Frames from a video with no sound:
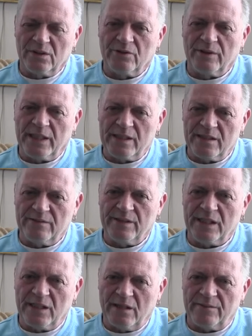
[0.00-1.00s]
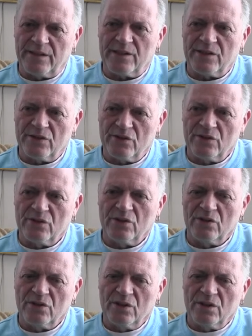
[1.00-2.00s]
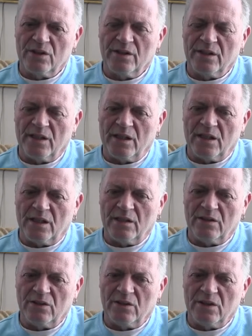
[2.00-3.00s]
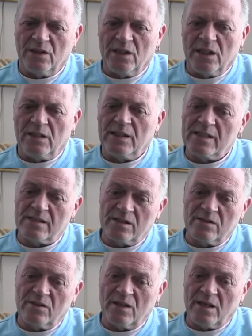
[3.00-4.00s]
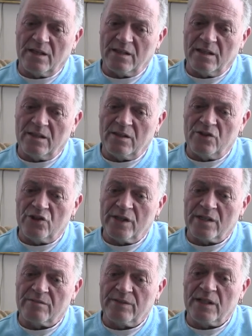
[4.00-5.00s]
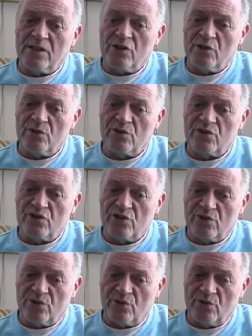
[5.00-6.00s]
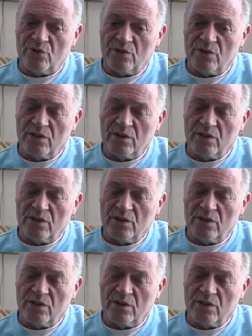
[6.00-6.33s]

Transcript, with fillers: the creativity of it. Uh, at least I, it, GSV used to